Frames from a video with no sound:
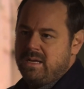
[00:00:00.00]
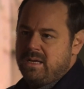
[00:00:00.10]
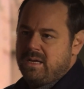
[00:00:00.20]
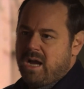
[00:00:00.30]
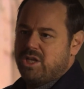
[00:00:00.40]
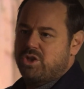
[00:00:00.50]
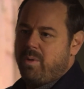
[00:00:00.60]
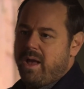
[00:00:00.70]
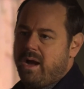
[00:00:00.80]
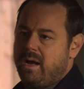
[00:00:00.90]
I
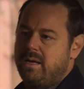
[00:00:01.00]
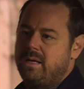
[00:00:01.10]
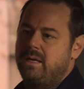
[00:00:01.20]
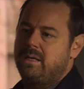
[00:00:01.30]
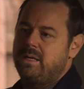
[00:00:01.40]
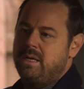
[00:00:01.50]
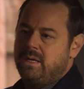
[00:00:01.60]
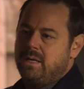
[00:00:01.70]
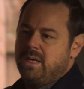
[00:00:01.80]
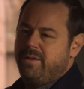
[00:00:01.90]
swear,
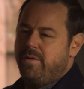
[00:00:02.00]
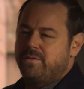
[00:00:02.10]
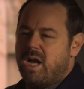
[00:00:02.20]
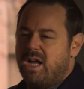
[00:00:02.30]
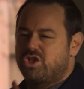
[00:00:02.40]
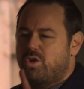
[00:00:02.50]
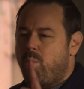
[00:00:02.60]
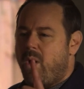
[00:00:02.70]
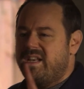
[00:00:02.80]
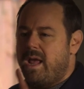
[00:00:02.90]
if you've touched
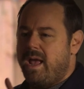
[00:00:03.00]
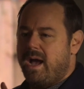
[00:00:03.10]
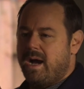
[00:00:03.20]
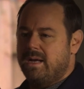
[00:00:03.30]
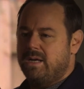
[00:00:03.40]
one hair on